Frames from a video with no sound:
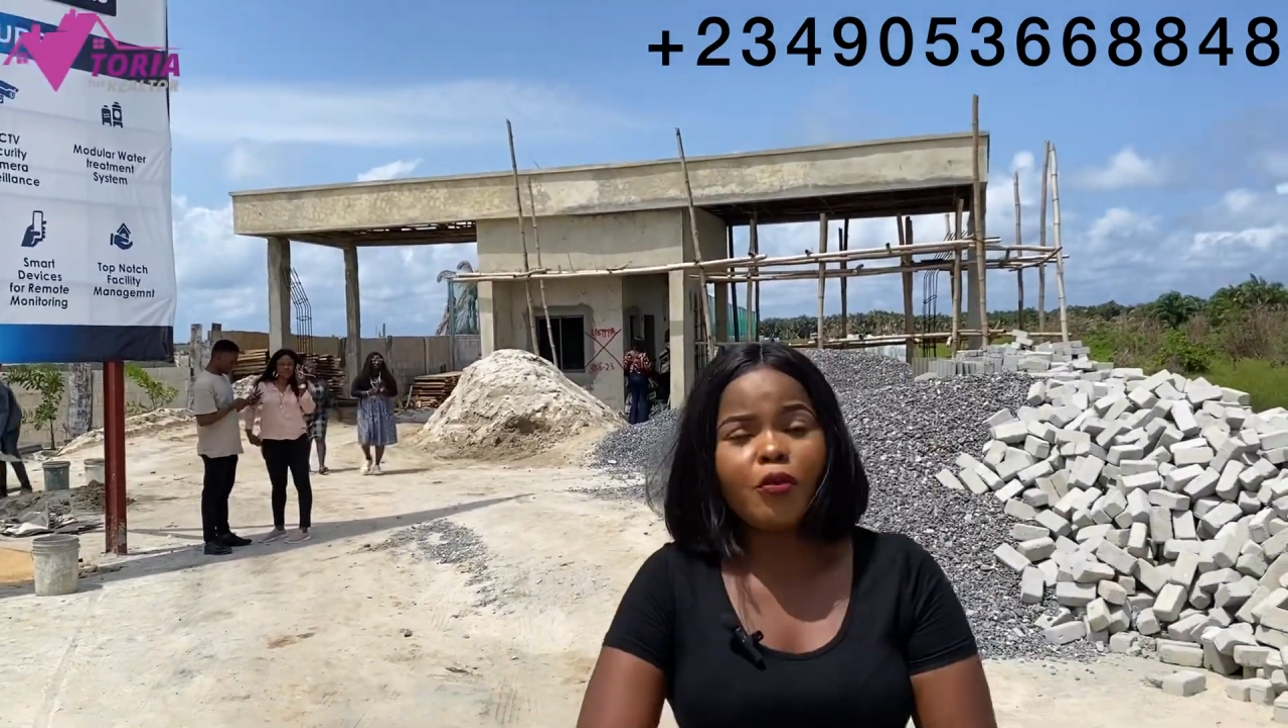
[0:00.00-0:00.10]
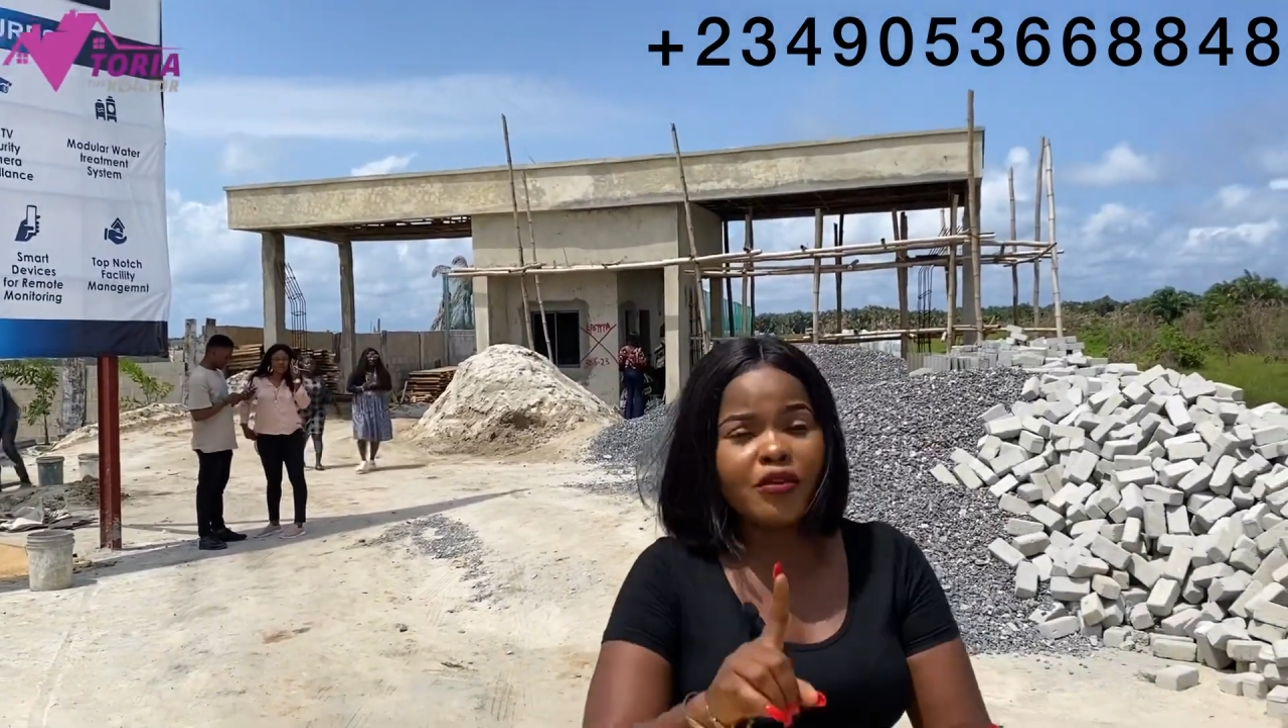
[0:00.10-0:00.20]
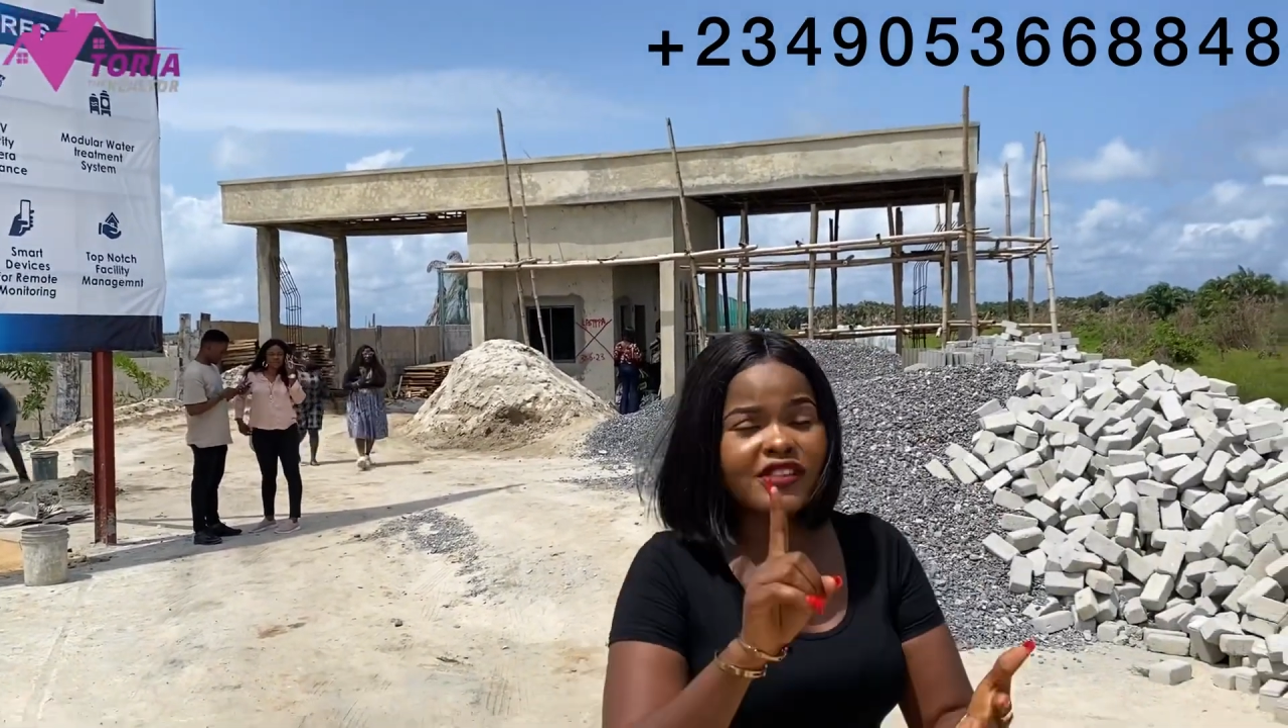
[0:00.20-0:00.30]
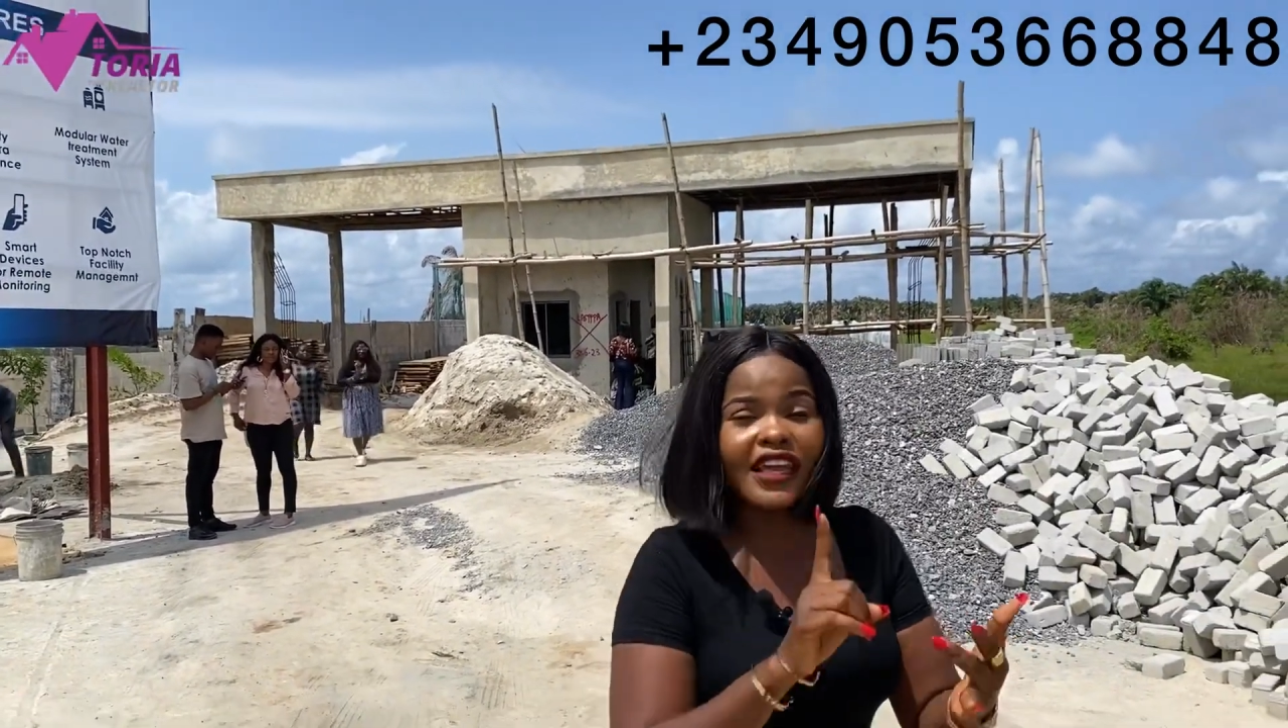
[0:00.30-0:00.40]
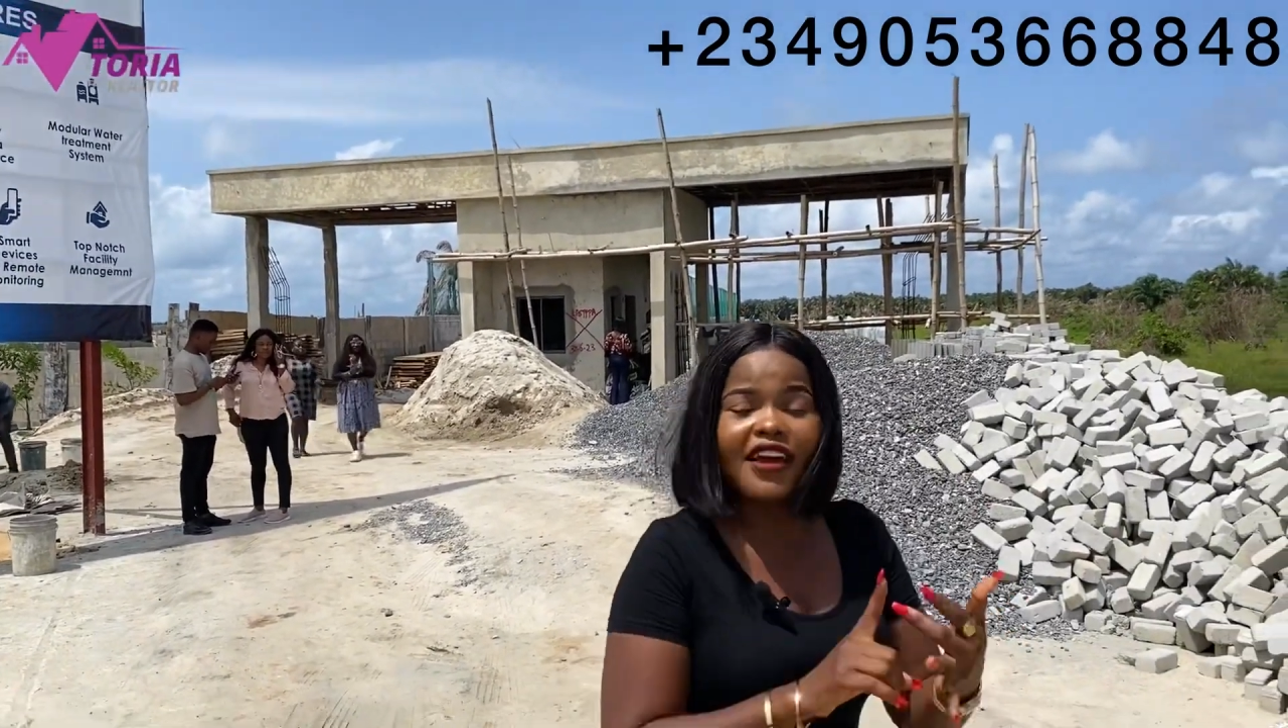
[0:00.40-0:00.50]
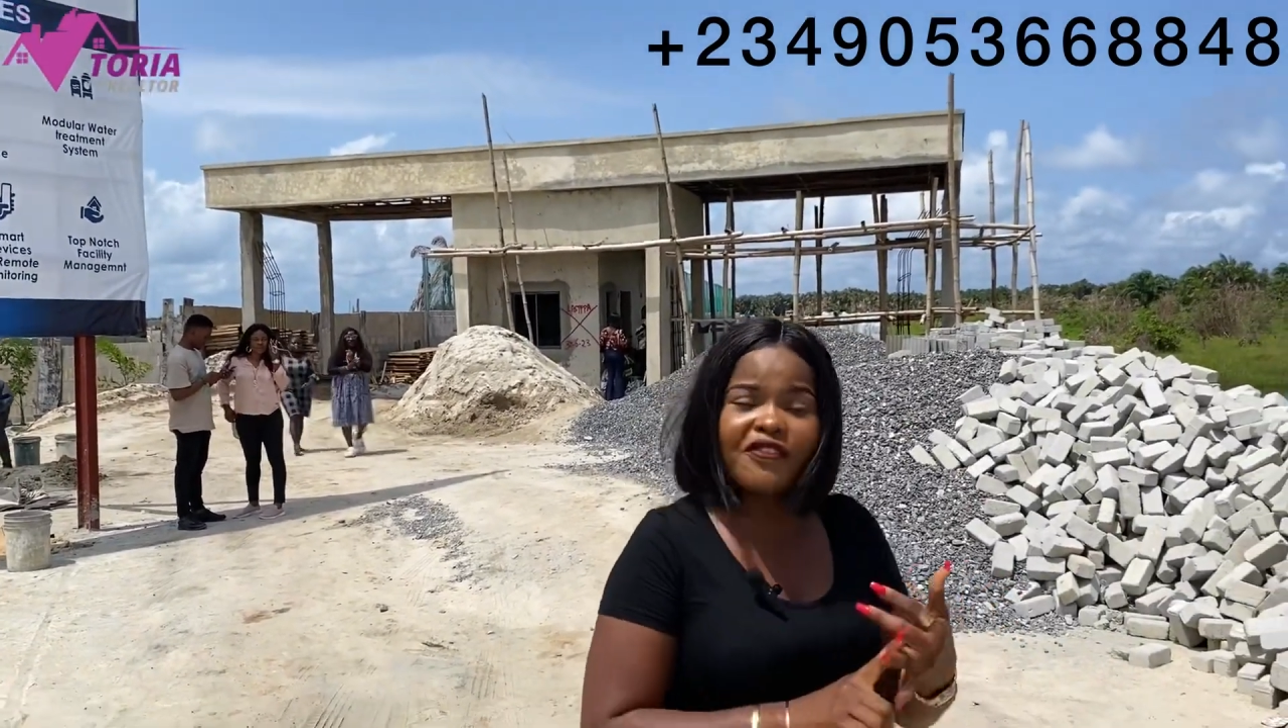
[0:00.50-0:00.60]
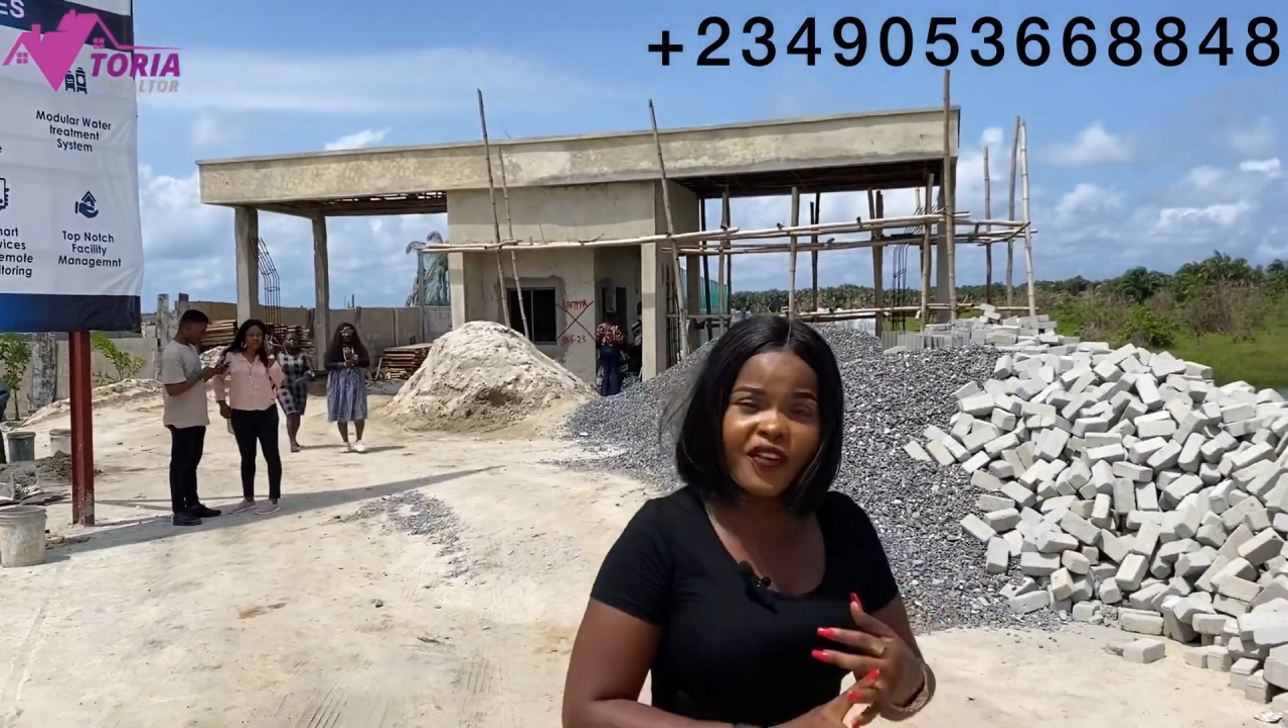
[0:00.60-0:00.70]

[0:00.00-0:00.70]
we've started